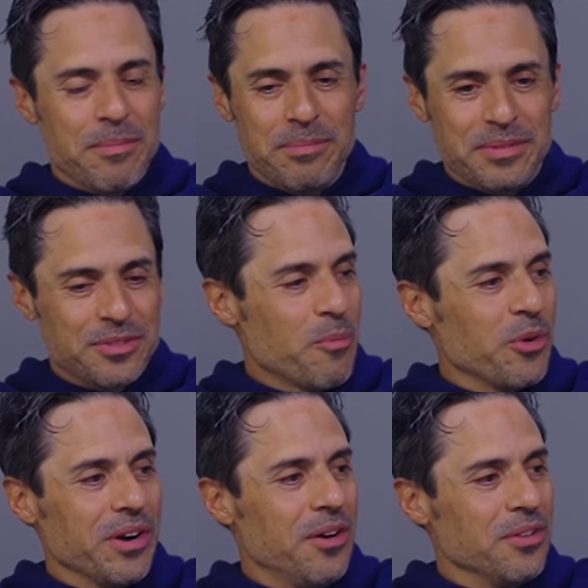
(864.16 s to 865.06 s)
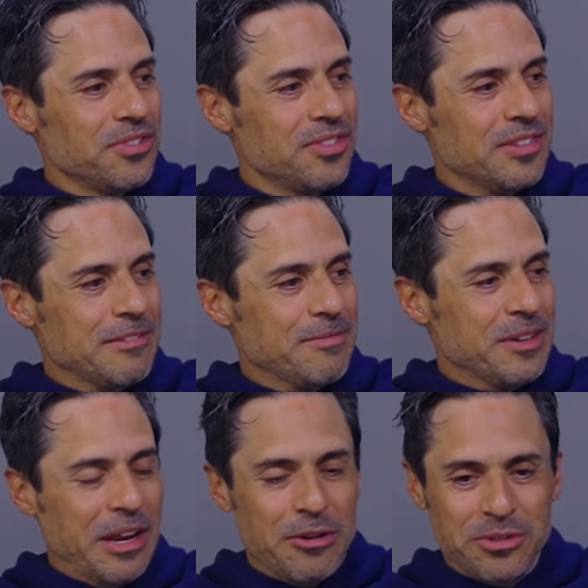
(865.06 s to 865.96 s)
Somewhere else,
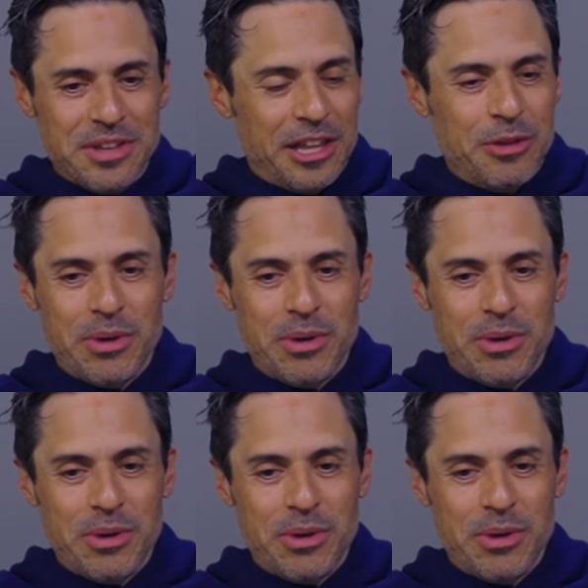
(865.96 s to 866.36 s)
and I know exactly